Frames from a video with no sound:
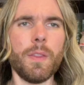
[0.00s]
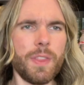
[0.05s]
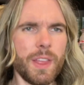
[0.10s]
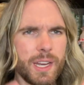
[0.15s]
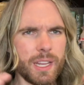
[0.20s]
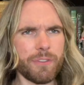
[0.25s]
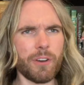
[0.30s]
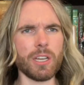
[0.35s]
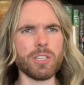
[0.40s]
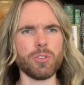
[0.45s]

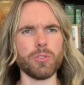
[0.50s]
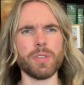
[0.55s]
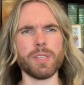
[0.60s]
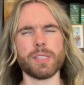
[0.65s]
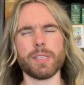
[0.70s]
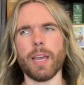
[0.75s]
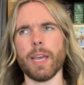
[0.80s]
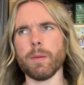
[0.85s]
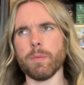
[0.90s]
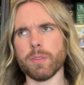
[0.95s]
Then if I do the
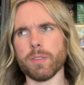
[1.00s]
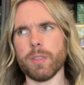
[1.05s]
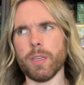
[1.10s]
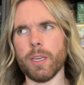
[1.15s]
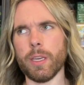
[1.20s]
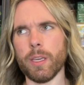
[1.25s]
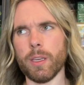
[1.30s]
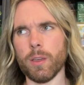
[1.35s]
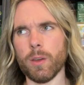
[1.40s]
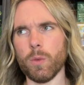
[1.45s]
same
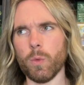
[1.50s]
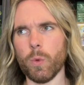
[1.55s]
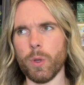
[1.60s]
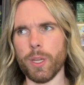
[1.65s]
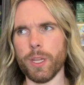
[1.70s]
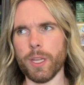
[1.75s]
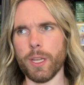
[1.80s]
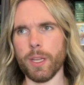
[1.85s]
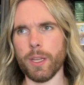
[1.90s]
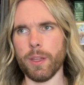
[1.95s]
thing
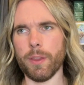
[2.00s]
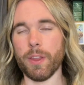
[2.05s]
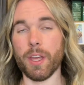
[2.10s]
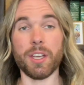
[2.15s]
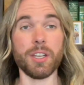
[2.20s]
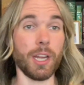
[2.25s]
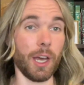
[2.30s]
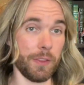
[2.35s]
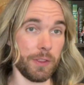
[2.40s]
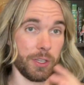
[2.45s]
with
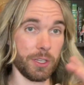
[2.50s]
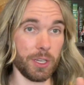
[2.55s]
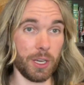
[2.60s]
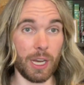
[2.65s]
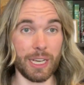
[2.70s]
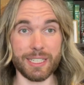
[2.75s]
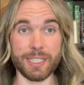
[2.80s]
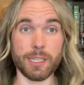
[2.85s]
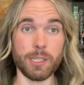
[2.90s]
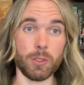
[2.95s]
another
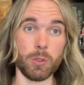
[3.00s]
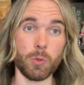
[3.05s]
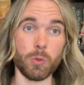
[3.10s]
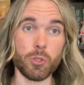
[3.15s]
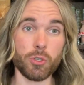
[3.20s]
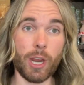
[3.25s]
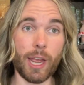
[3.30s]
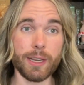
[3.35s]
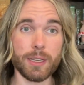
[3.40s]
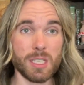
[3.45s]
identical
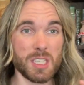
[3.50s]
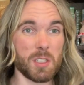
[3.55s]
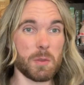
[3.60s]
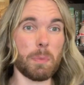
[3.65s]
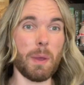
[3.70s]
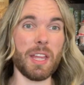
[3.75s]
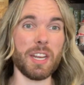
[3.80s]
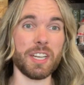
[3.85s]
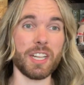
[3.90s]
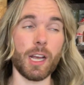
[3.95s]
track,
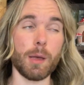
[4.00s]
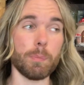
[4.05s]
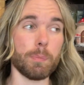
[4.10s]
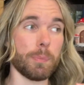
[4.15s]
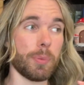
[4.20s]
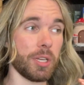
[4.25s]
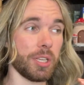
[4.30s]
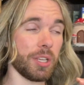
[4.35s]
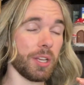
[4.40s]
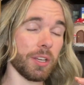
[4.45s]
speed it up,
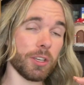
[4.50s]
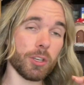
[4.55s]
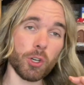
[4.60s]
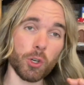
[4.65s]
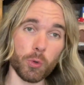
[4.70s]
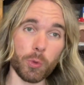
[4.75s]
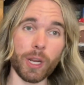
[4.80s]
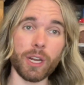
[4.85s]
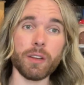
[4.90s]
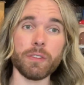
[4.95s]
but
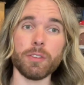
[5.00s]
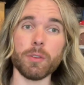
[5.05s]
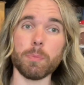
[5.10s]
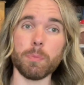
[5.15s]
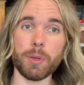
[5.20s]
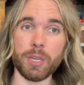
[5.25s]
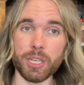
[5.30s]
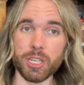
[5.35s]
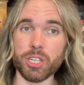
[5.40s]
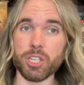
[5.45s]
correct for
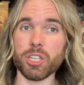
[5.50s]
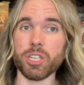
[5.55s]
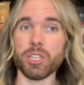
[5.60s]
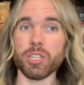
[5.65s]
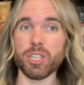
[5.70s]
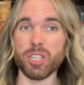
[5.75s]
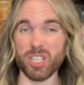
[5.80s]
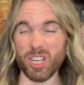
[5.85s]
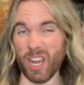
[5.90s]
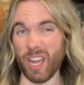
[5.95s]
pitch
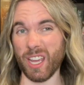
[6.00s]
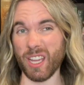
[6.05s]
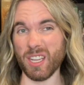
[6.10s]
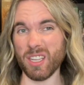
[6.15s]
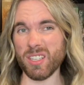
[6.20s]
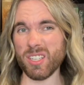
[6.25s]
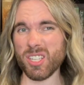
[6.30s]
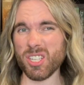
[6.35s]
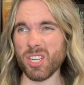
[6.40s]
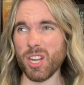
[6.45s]

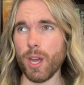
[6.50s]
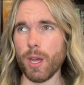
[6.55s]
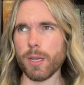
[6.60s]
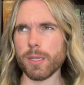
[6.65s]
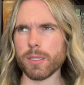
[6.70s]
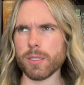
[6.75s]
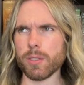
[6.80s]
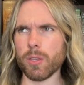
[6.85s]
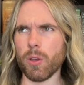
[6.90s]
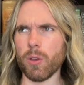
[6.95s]
change
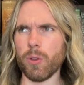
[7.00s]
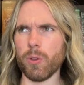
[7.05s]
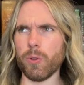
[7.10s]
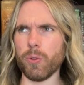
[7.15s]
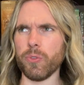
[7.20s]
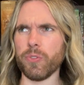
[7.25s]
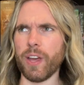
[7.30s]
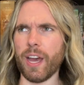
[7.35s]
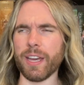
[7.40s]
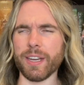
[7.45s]

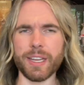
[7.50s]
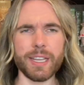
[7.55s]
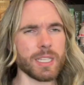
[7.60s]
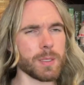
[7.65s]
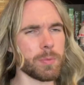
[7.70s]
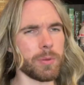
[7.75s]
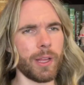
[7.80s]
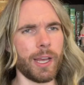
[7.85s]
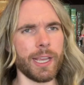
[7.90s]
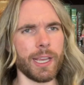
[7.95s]
so that it's
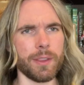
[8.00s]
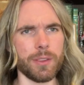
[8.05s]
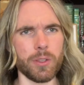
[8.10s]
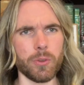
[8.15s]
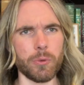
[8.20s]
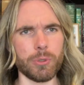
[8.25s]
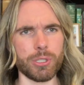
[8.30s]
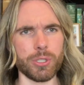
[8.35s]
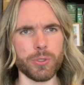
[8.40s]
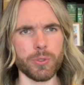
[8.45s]
playing at the
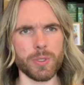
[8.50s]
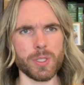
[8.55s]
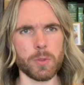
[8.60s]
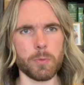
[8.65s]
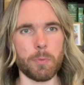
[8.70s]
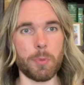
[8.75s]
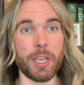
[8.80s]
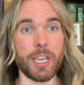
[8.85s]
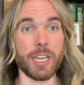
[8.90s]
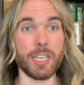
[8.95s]
original
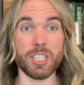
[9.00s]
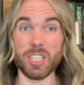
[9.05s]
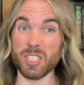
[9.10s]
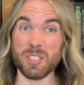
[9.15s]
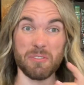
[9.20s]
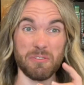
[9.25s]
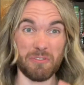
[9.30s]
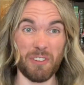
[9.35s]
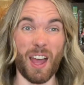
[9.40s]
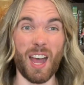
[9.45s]
pitch
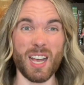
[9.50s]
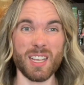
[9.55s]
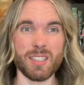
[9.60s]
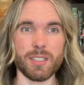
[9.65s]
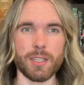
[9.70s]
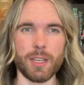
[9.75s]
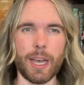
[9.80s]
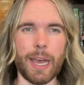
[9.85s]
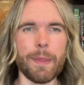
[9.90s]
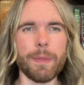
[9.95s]
just
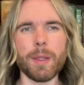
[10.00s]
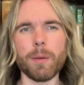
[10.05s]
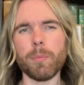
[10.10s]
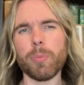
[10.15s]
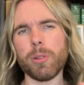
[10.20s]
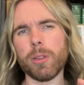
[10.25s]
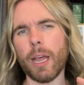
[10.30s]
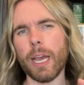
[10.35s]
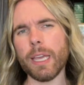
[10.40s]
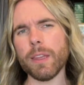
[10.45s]
faster, and then
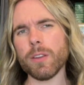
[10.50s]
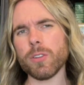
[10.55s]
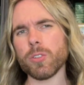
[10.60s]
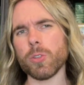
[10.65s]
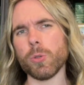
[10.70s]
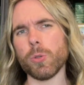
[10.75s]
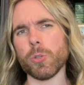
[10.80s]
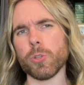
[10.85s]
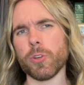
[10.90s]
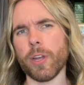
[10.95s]
play the
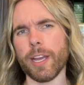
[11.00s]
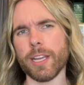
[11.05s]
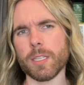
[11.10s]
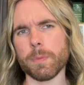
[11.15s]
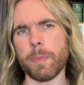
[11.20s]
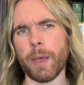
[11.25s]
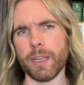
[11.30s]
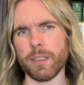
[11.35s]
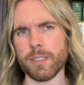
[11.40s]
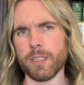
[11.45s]
two tracks
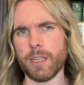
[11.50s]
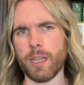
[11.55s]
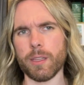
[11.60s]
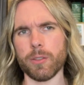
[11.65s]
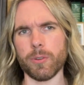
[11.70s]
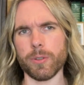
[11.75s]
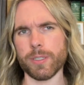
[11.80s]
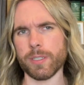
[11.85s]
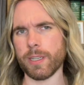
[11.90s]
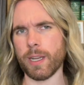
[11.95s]
back
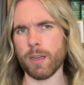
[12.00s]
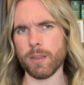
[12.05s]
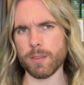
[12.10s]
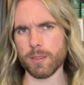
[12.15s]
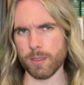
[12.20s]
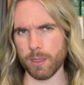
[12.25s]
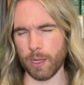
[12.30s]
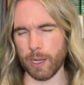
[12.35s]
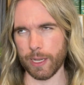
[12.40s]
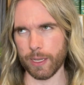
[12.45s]
together, it
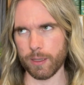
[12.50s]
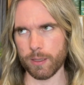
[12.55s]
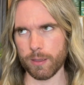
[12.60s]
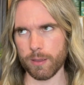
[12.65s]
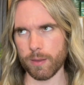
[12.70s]
sounds like